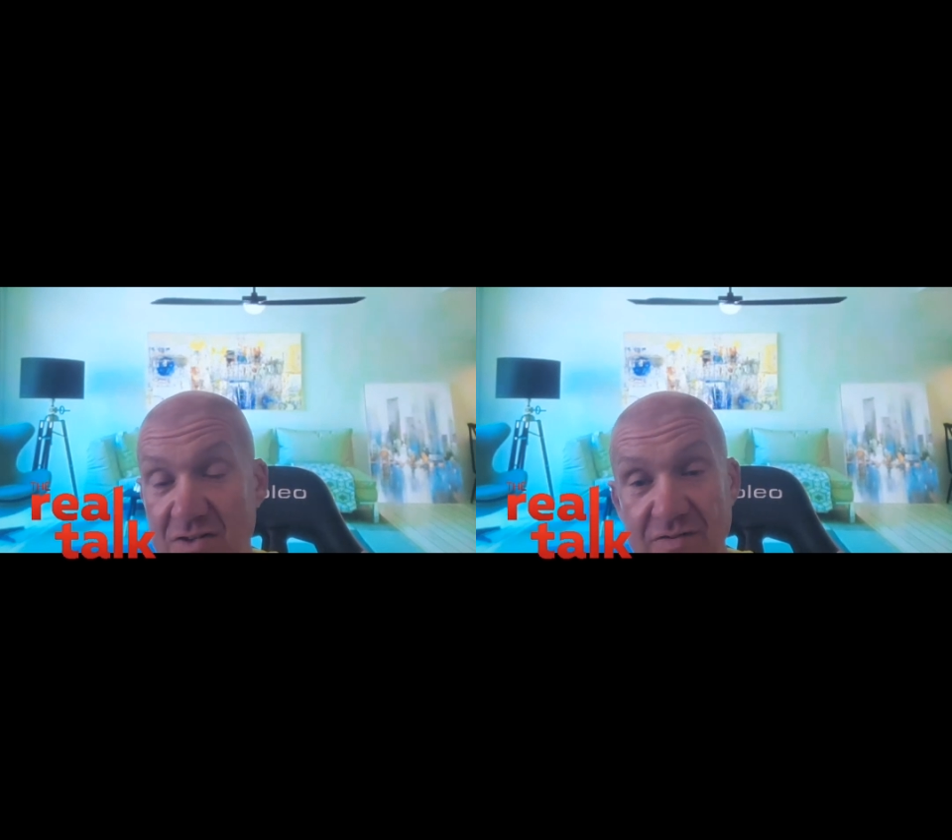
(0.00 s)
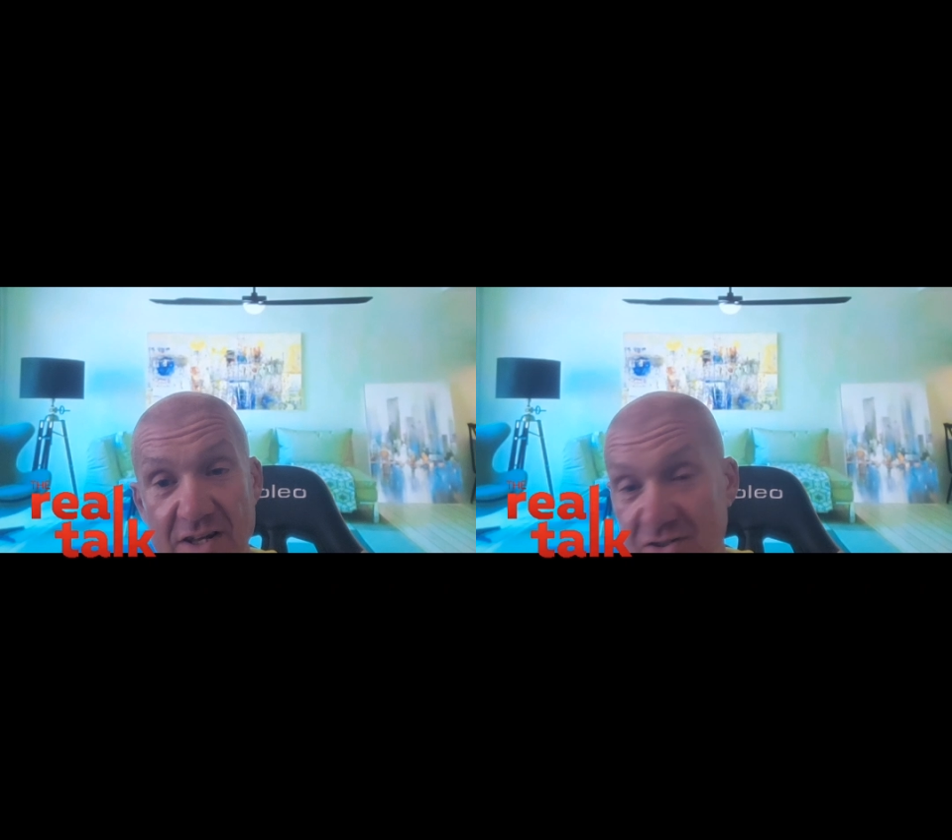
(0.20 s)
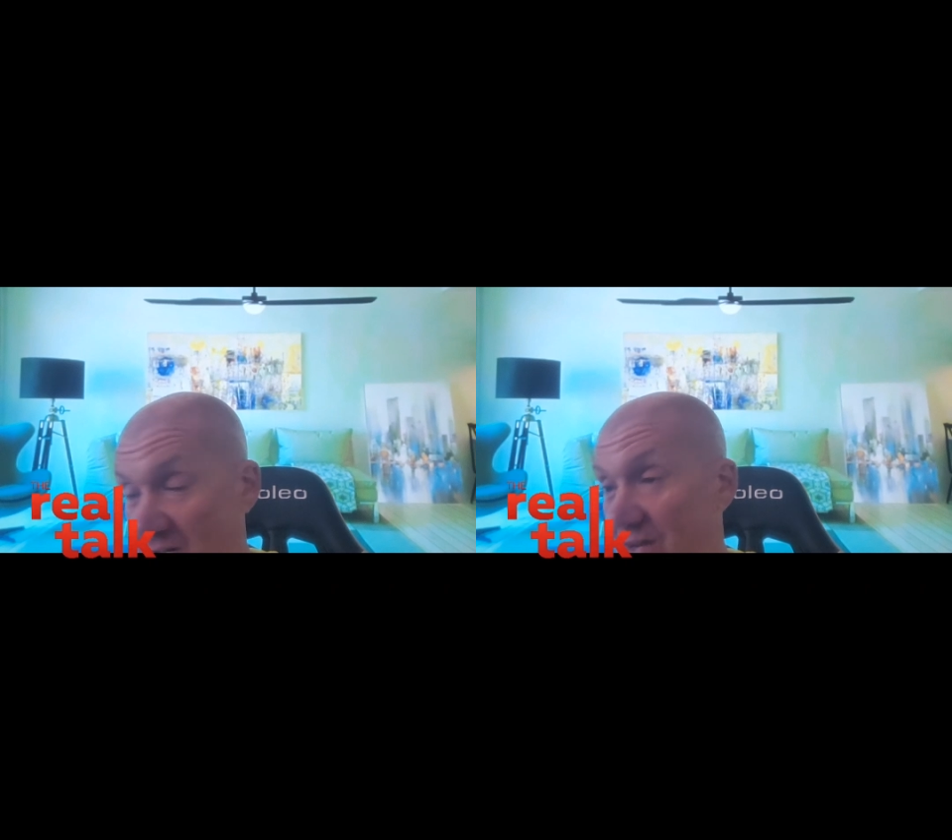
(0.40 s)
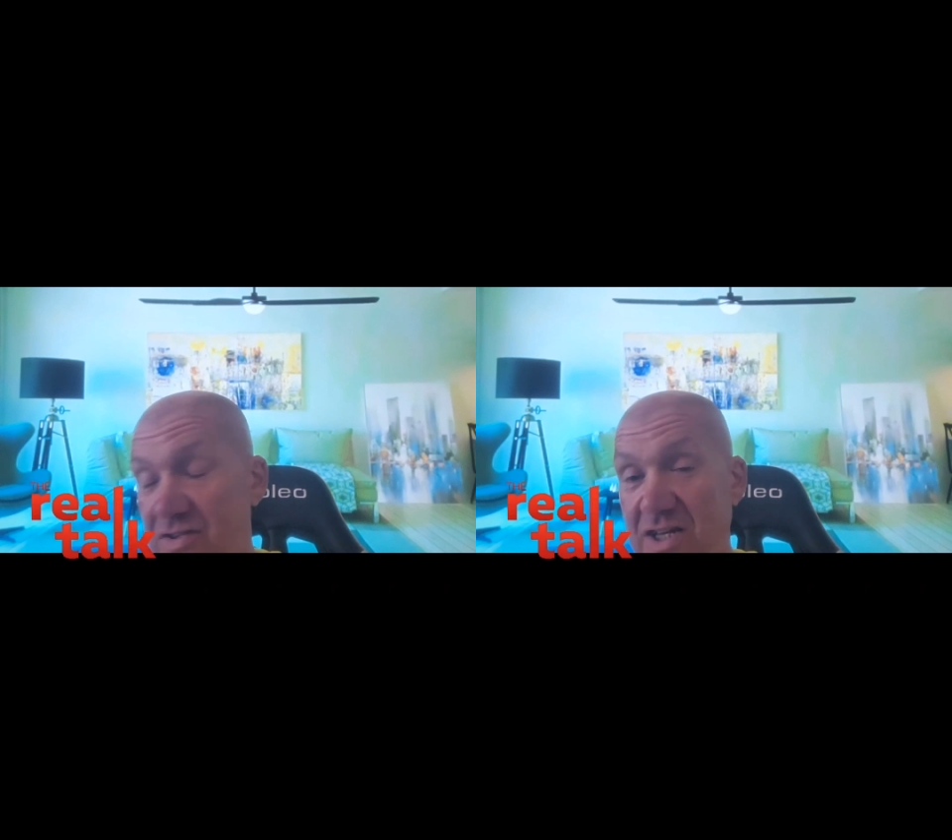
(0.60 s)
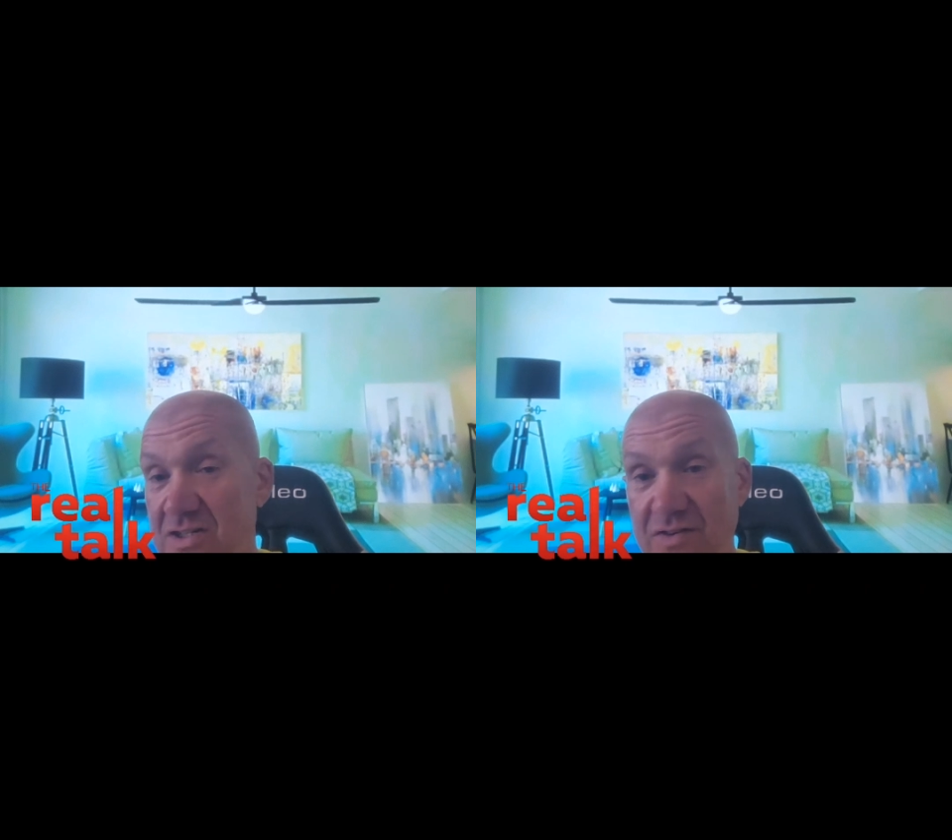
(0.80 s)
fence. Don't ever
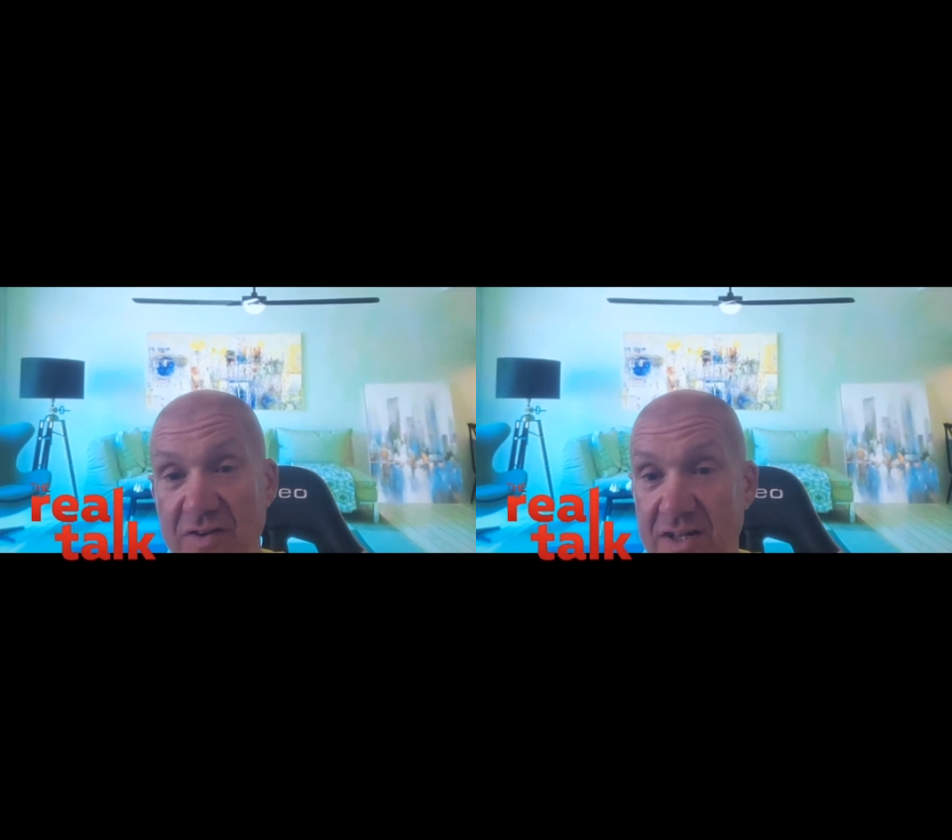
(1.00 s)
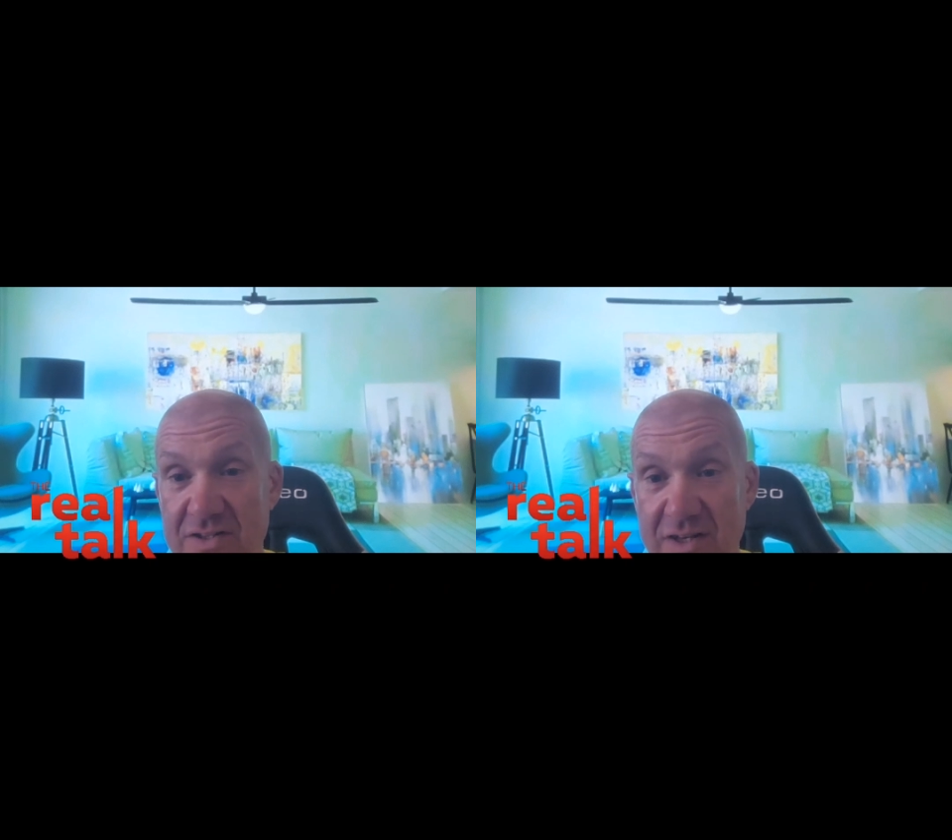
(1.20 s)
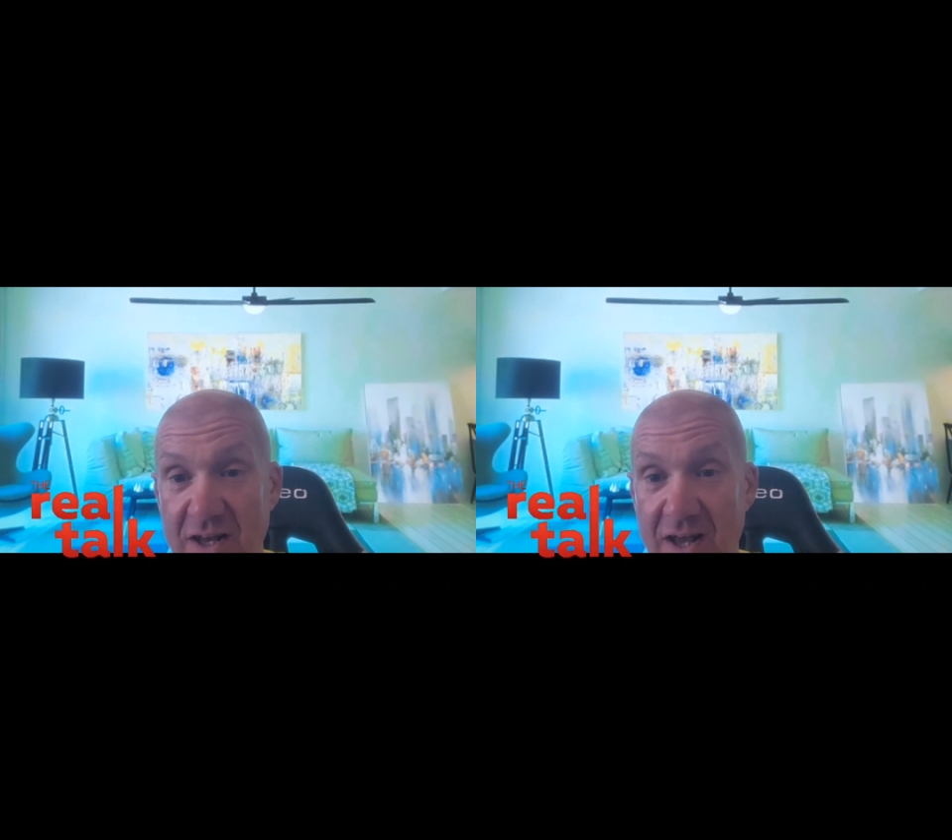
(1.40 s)
touch the fence.